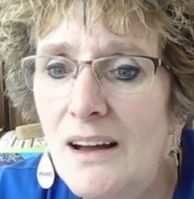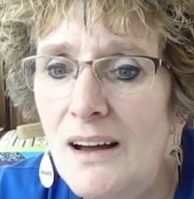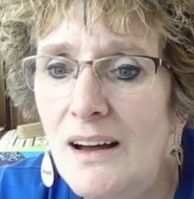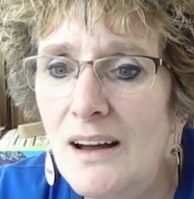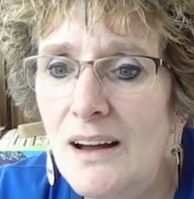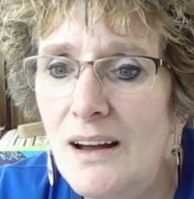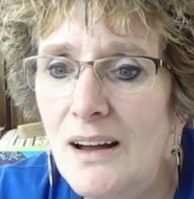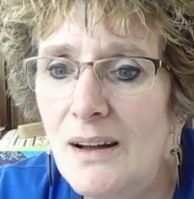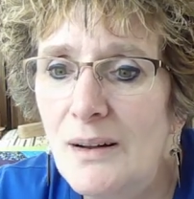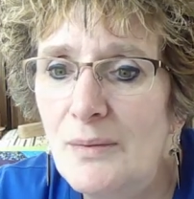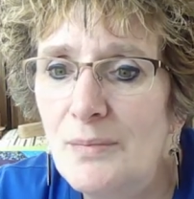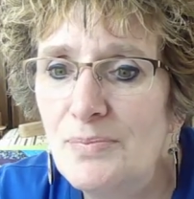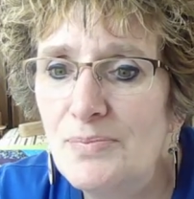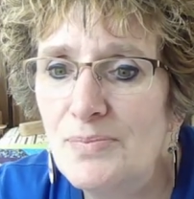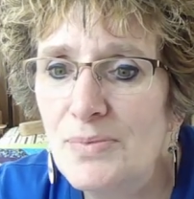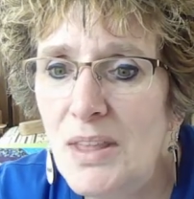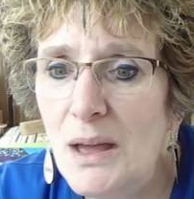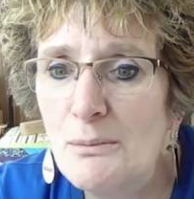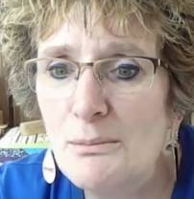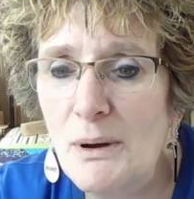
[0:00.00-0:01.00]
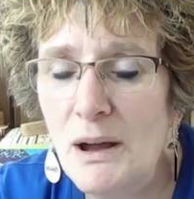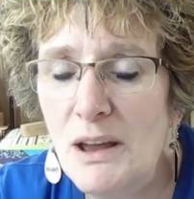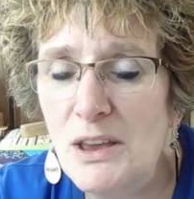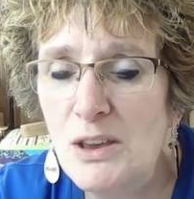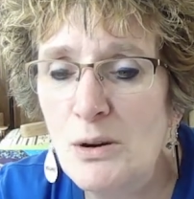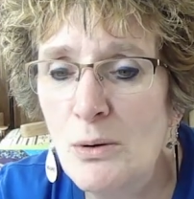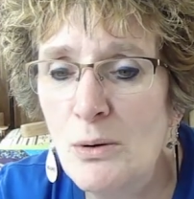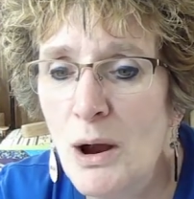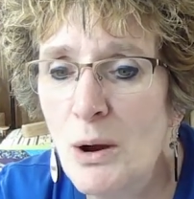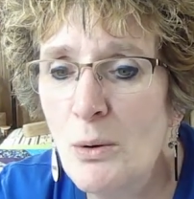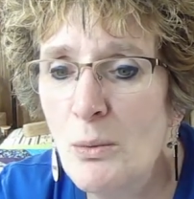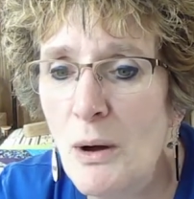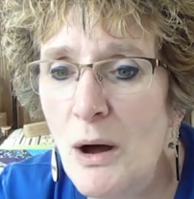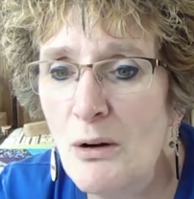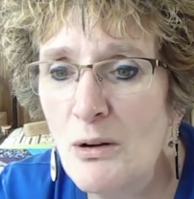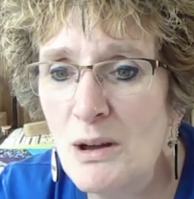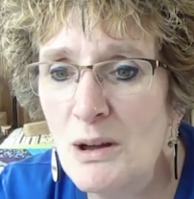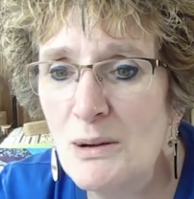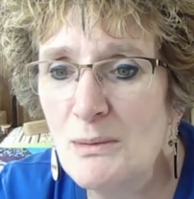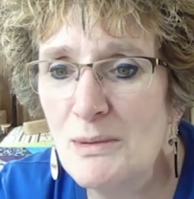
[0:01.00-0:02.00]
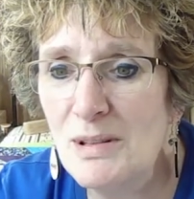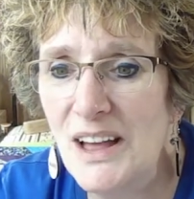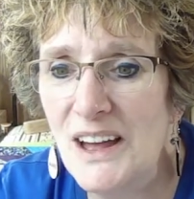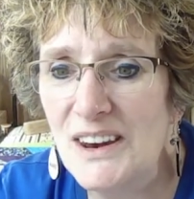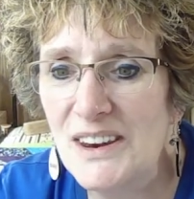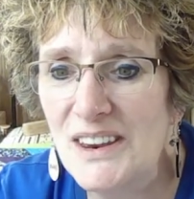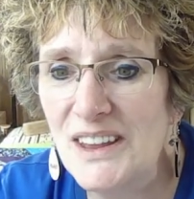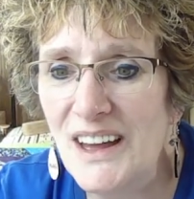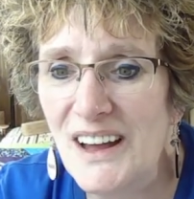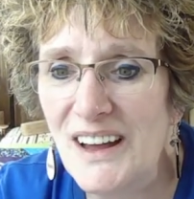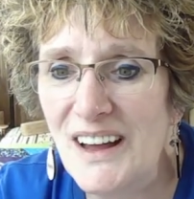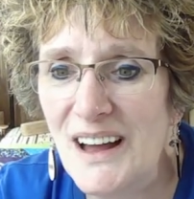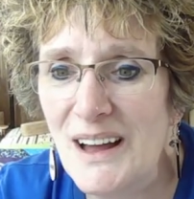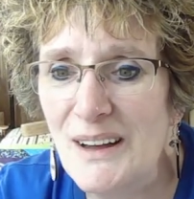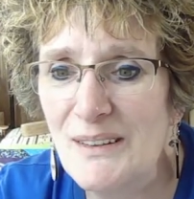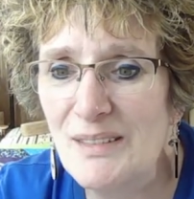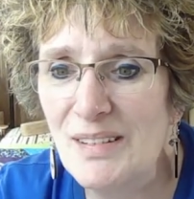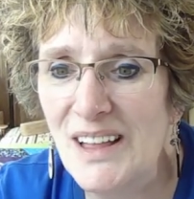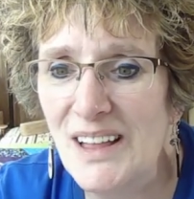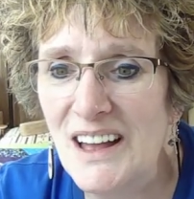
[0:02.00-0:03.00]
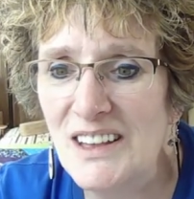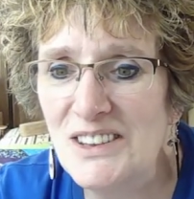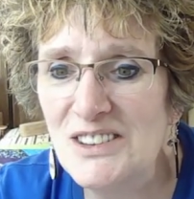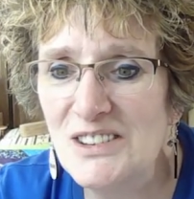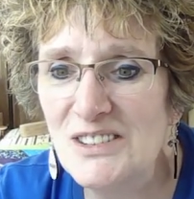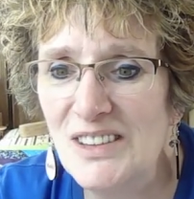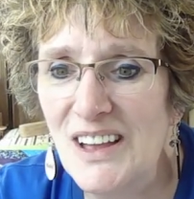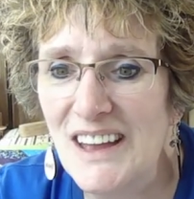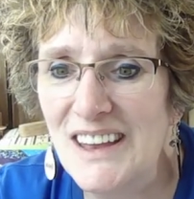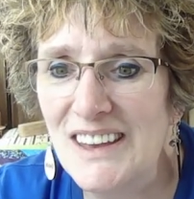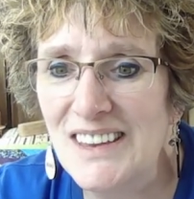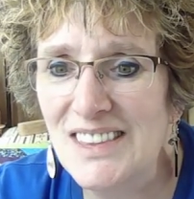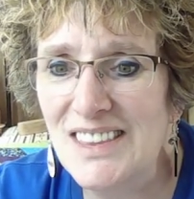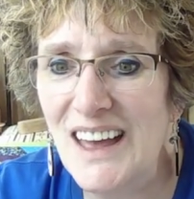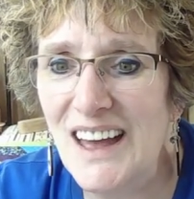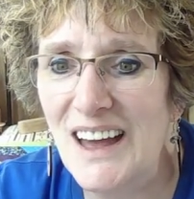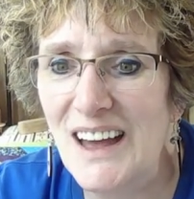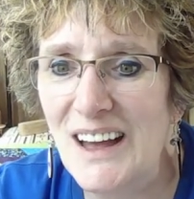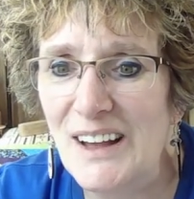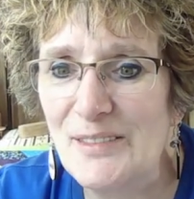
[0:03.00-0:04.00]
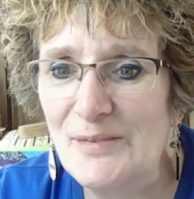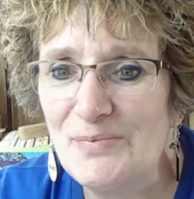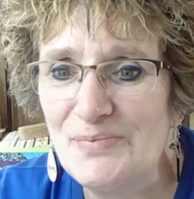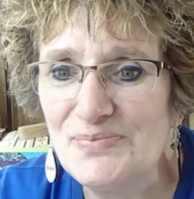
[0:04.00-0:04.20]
Um, but you are welcome, Glenda. I'm glad you like that.